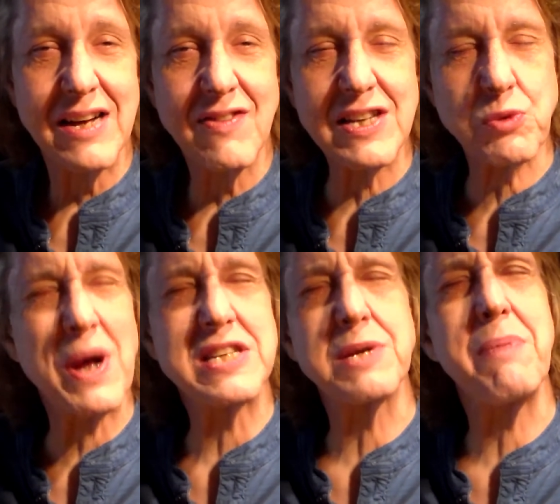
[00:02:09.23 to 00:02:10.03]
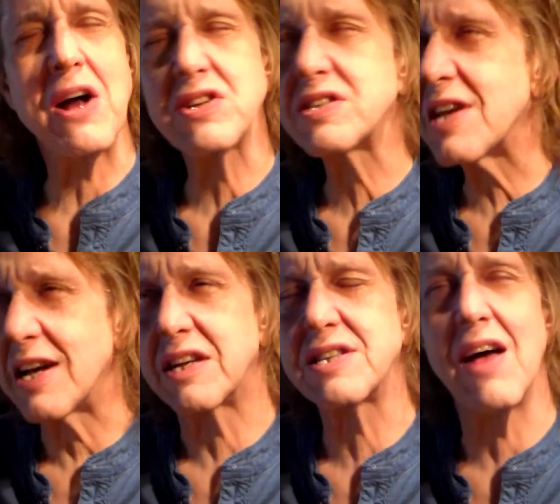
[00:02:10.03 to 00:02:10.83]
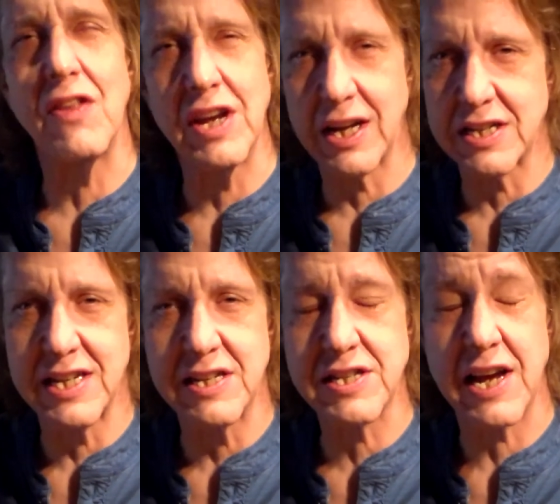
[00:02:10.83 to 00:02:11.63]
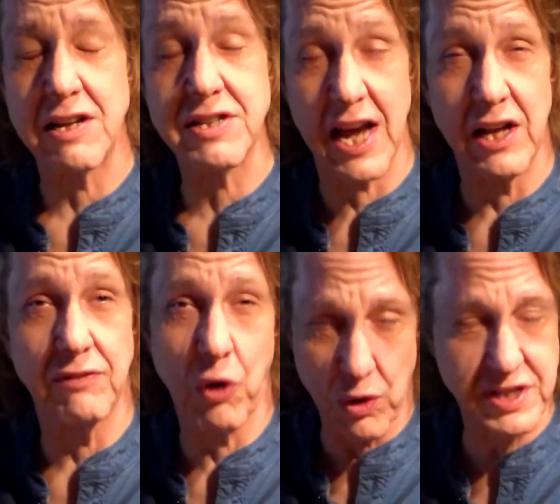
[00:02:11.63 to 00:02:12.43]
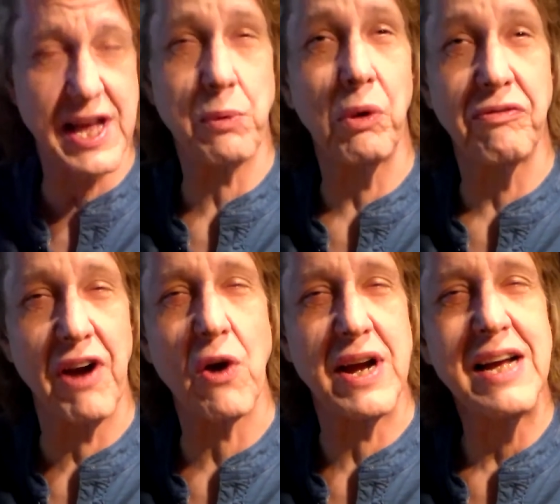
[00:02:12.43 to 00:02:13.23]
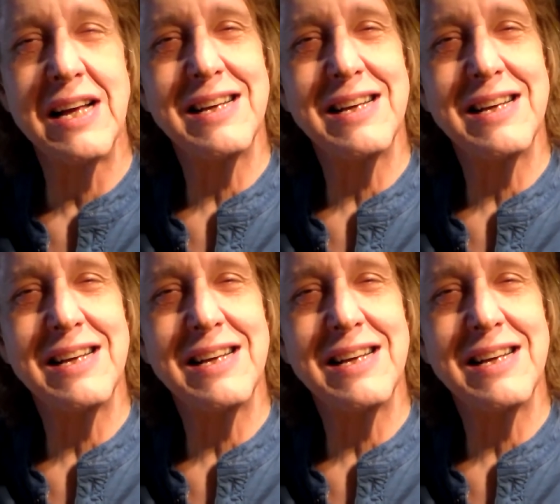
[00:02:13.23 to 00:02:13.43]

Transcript: this rate's about a 6 on the nicotine scale. Of course, that will vary